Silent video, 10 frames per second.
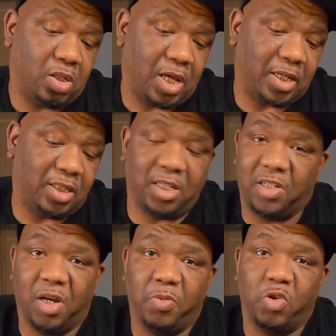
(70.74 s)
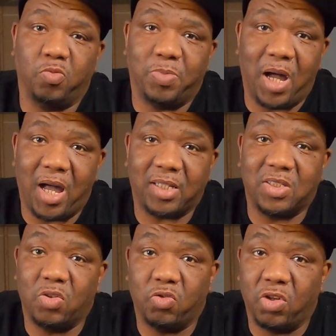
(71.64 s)
Like, it didn't come with no
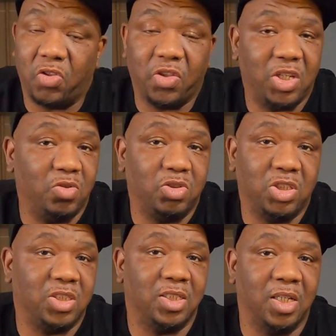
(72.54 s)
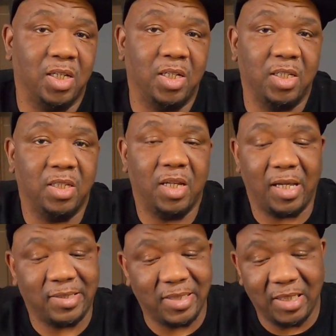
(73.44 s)
box, no nothing. It was just a gun.
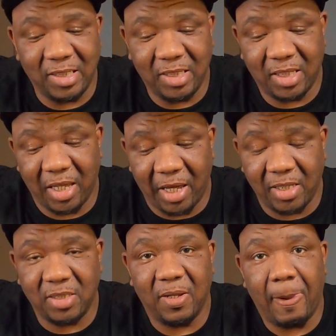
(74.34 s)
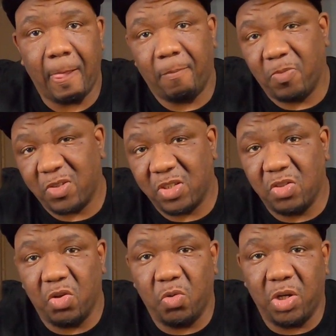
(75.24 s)
I seen it in the case. I said,
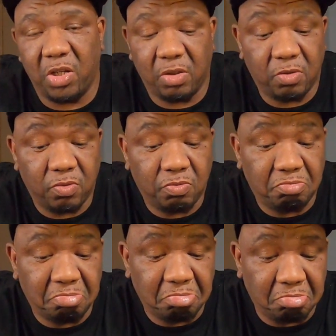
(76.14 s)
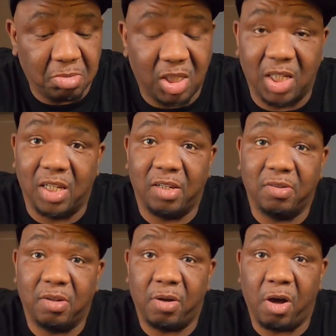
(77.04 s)
you know what? I'm going to get it.
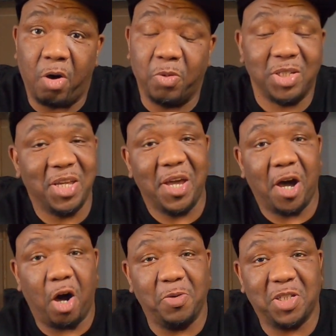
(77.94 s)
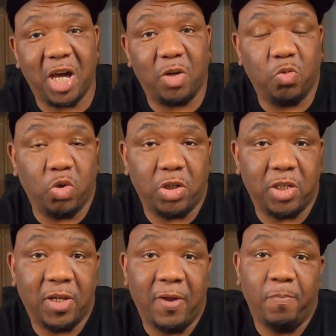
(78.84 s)
I always kind of
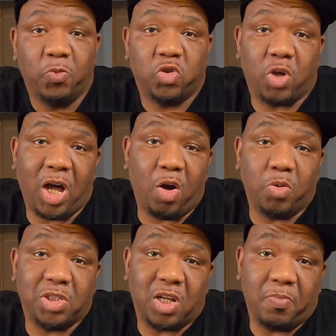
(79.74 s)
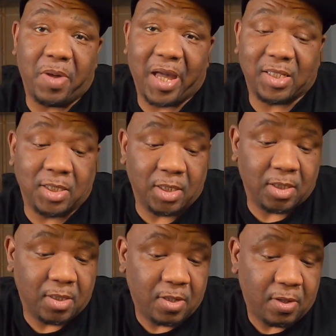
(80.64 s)
wanted it. So I always come back
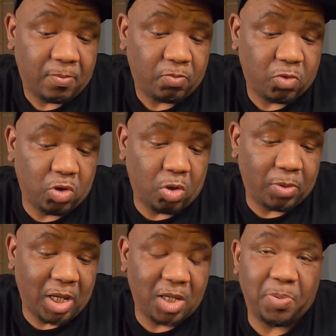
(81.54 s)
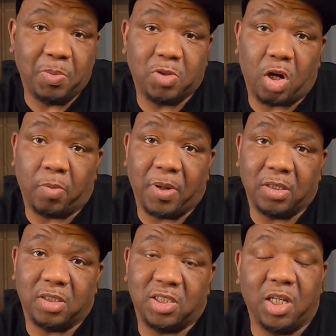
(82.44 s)
to, you know, when I hear people talk
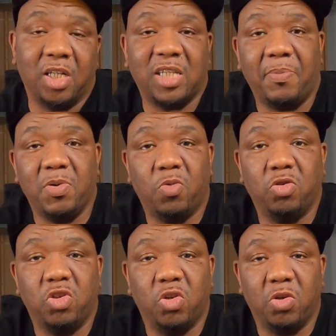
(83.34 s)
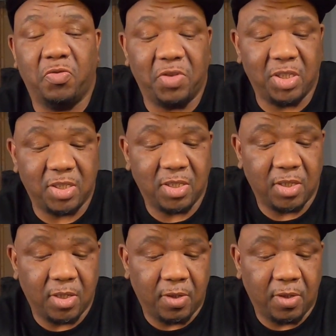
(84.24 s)
about the Judge, I be wanting to know if it's